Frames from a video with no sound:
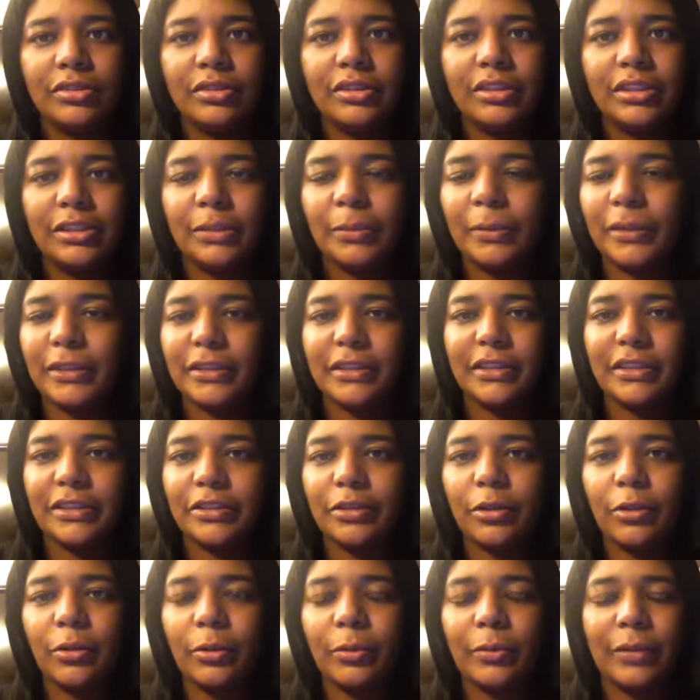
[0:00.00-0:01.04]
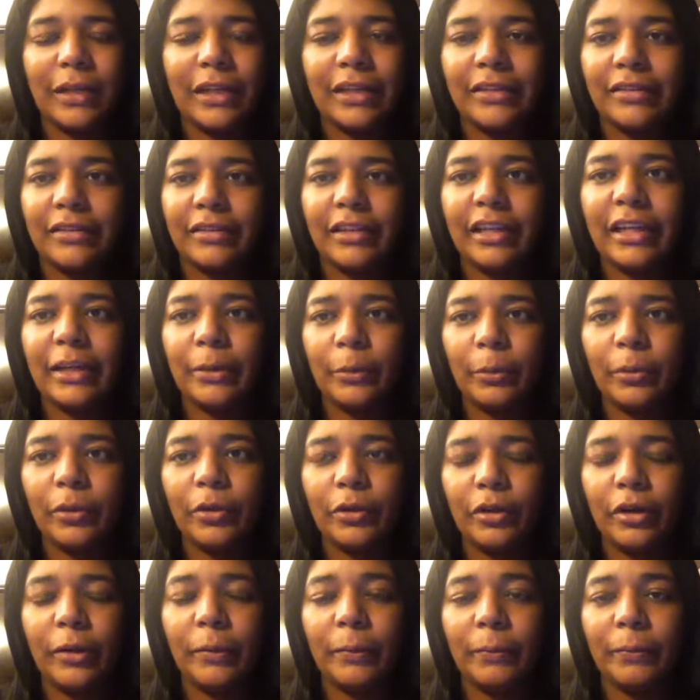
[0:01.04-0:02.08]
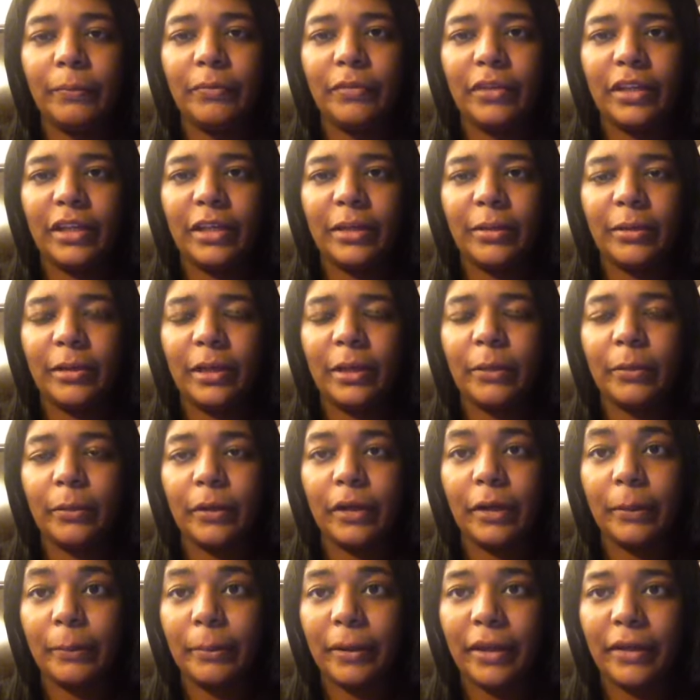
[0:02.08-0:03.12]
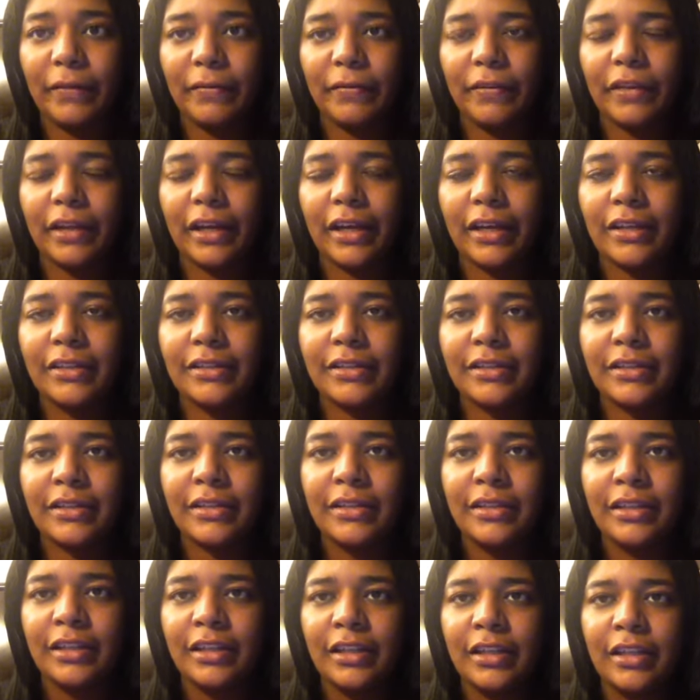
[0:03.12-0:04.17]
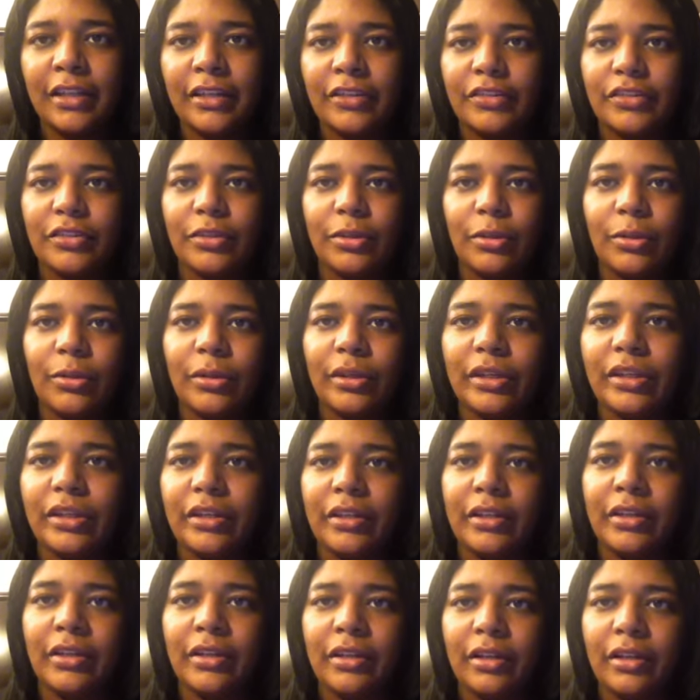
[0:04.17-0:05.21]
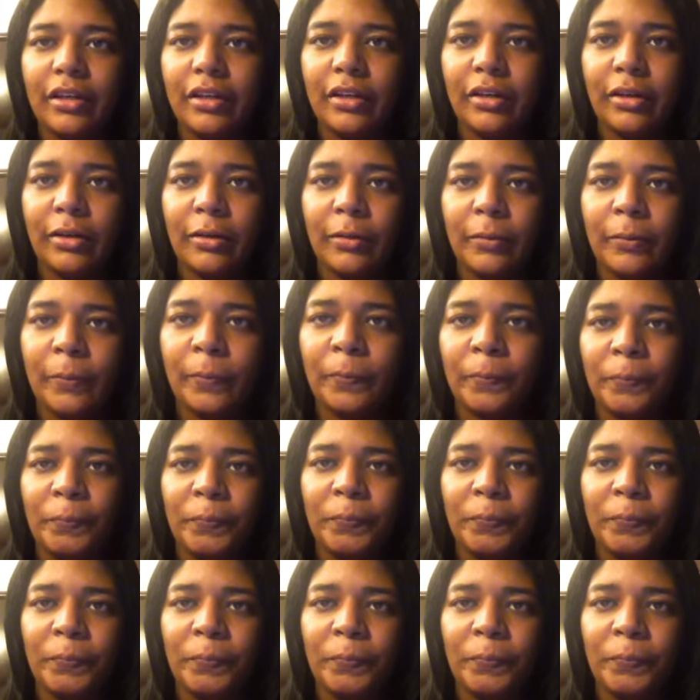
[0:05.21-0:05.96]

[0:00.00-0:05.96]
she basically told them like they were gonna pay for that. So Carmella